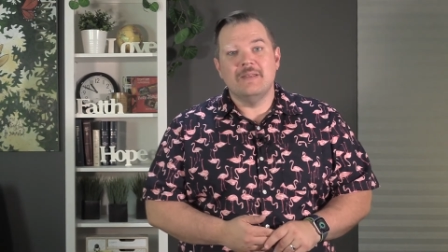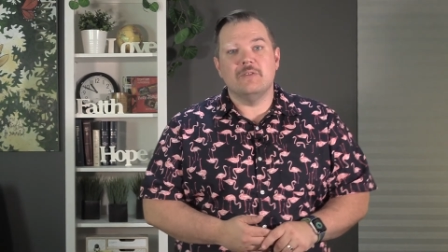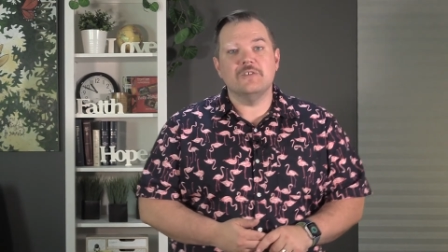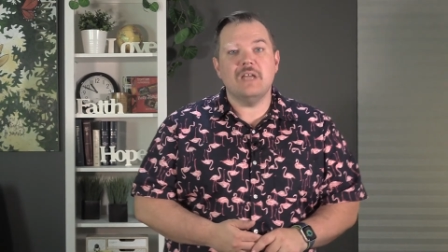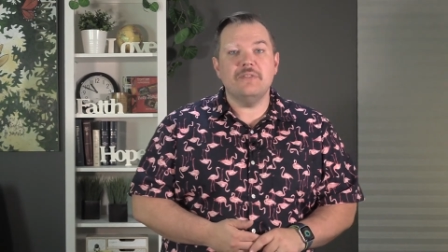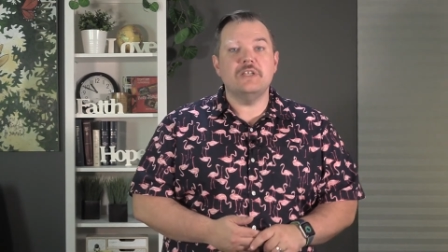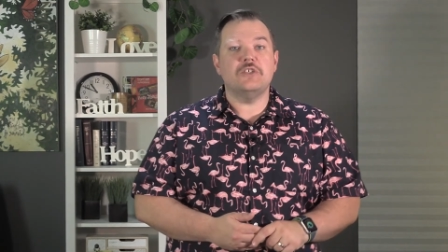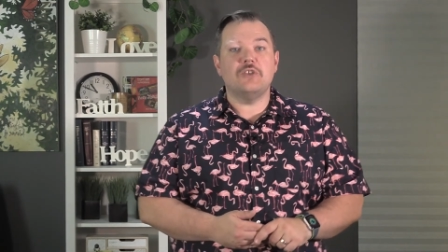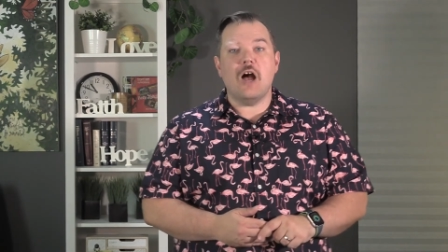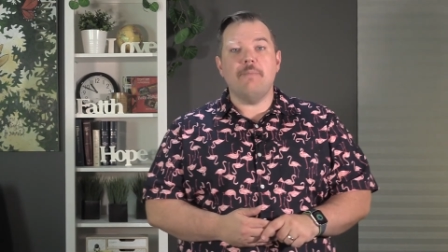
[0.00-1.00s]
There's nothing
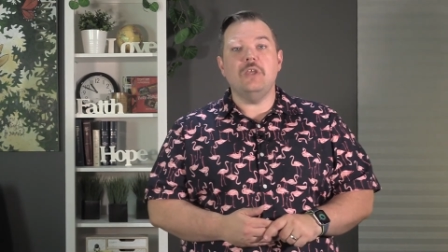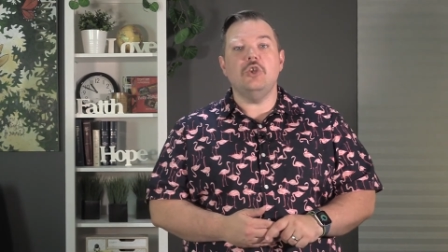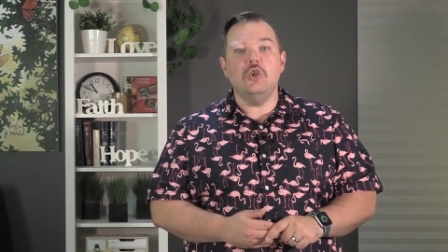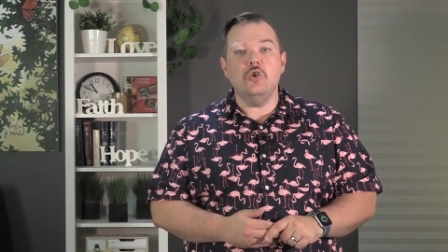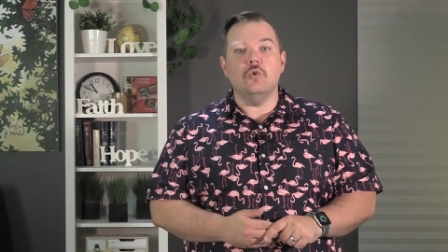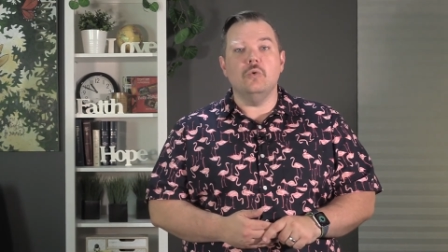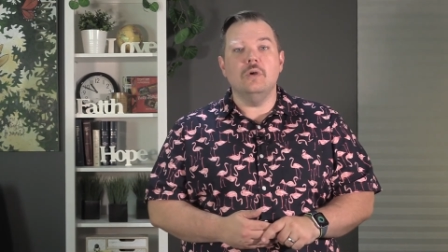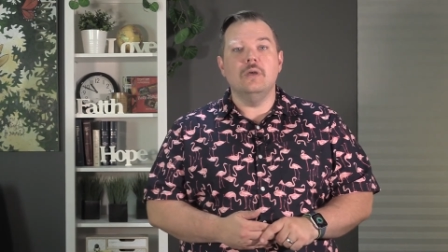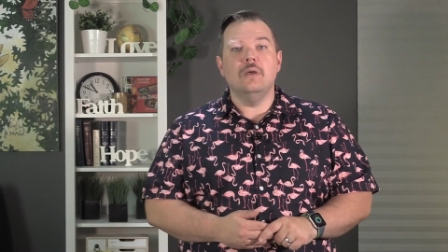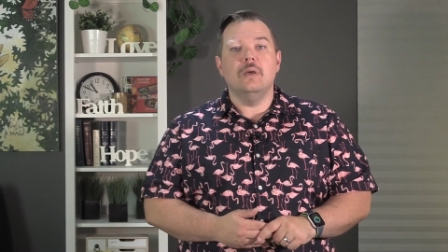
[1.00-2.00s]
stopping you,